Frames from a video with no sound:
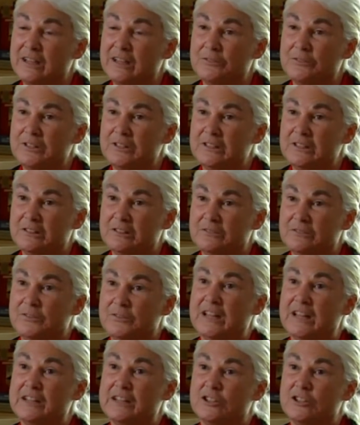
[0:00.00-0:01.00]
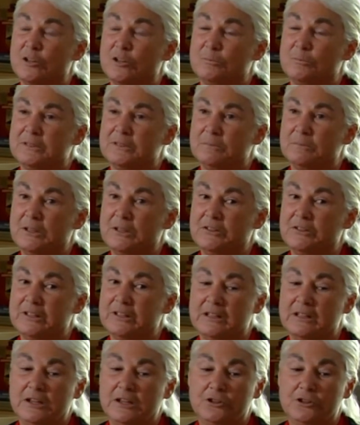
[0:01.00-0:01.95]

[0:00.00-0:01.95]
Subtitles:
every year for that same period.